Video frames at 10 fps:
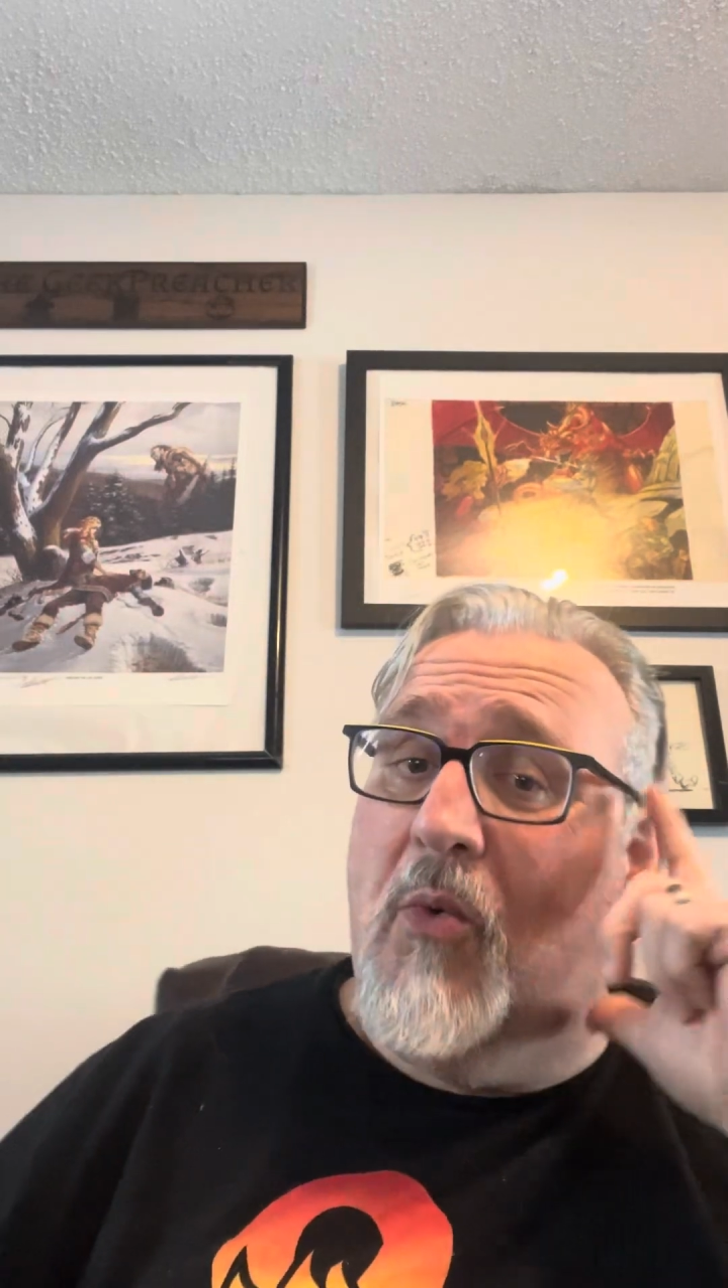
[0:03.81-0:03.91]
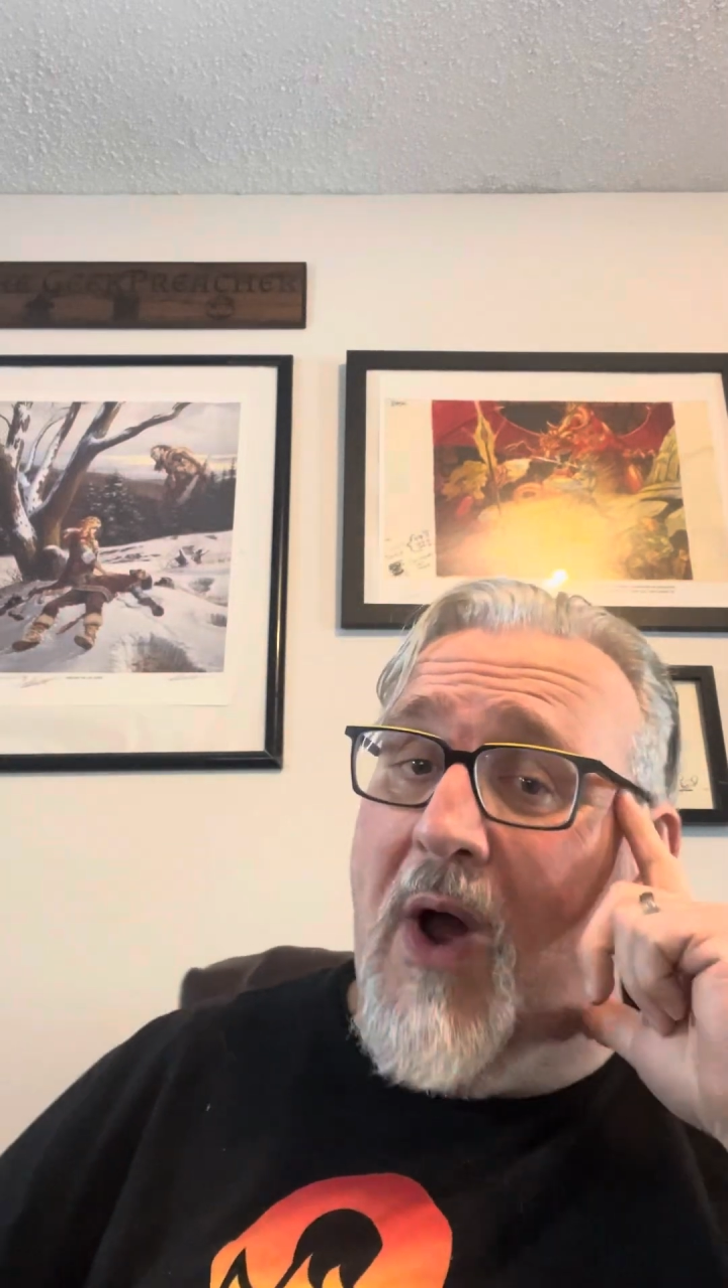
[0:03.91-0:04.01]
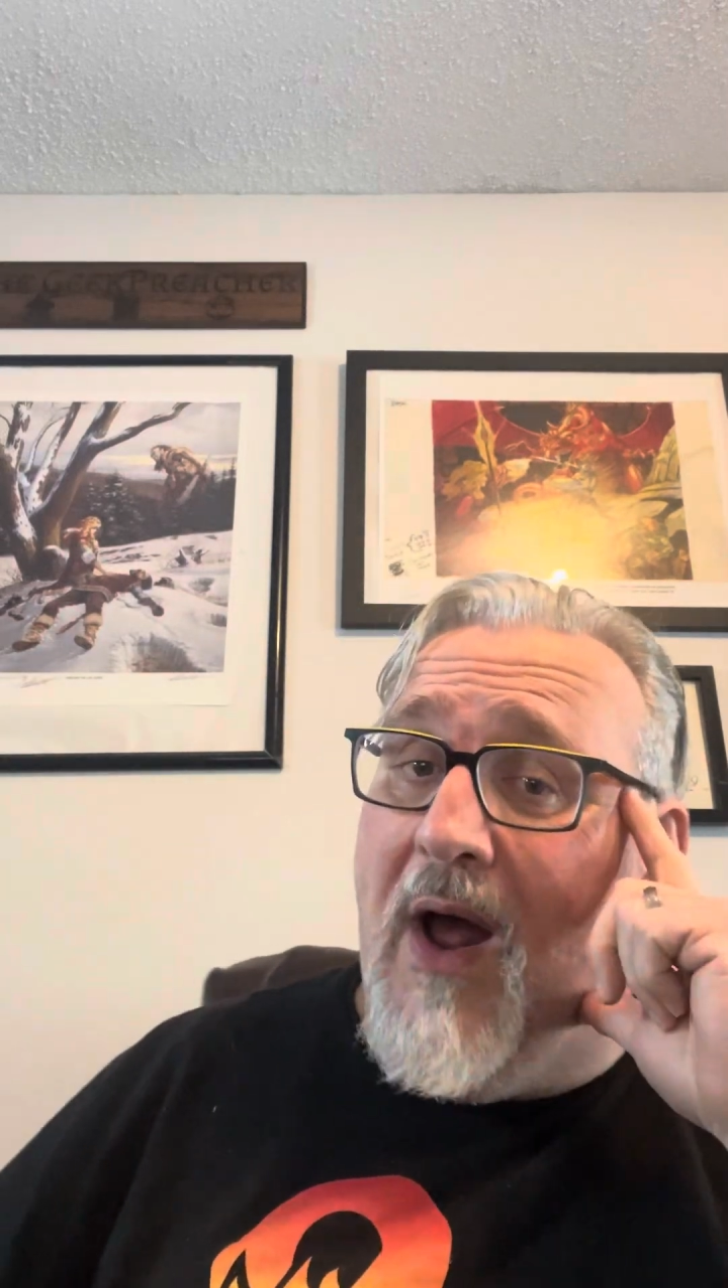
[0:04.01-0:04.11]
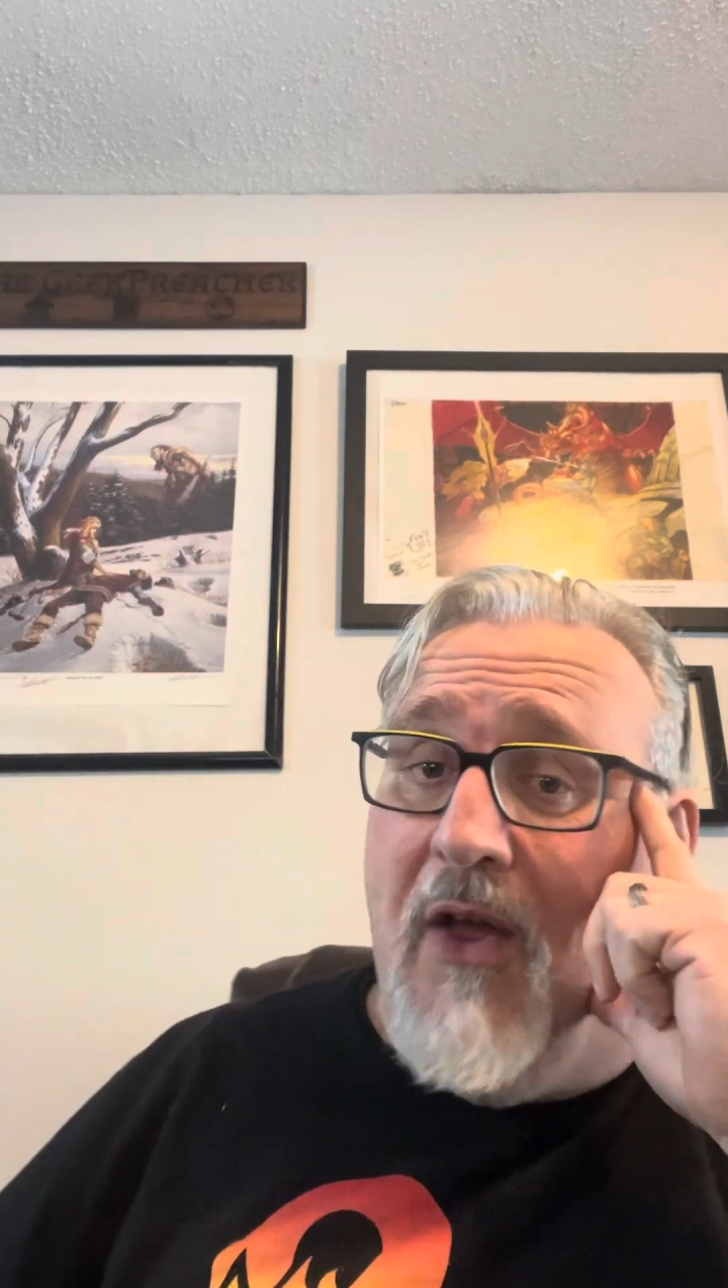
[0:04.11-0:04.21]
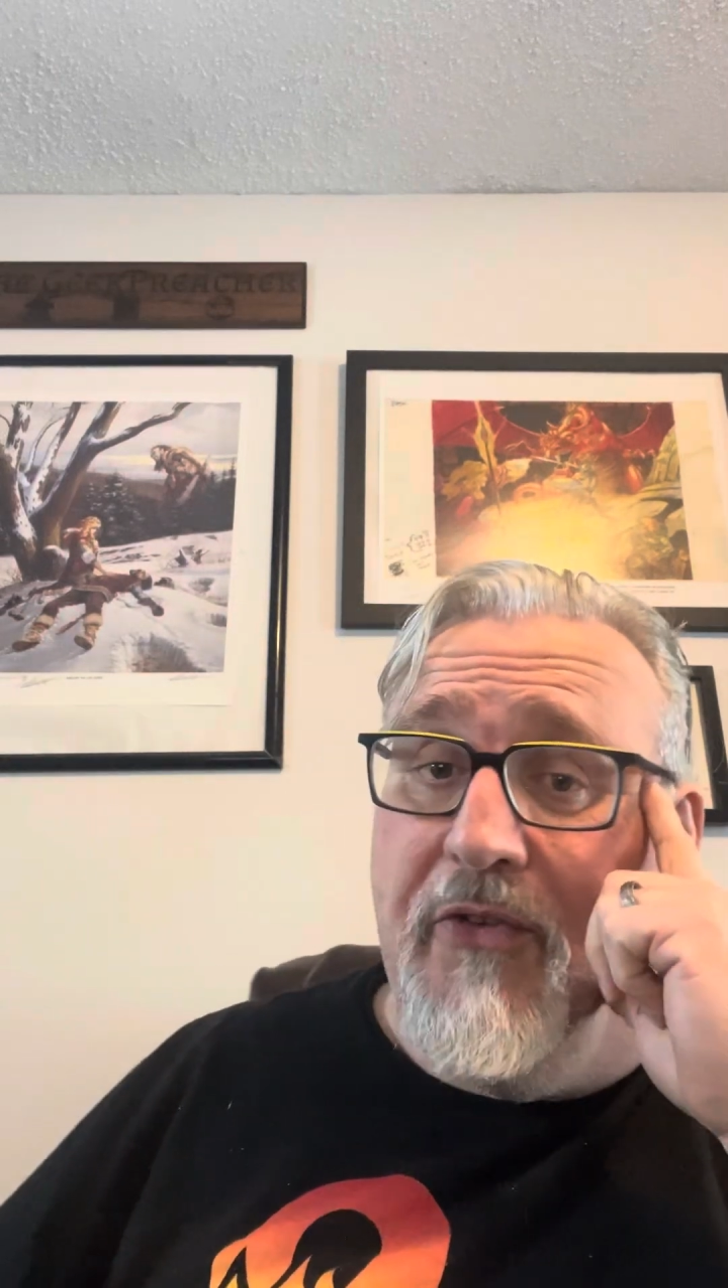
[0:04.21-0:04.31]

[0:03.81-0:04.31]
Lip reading: while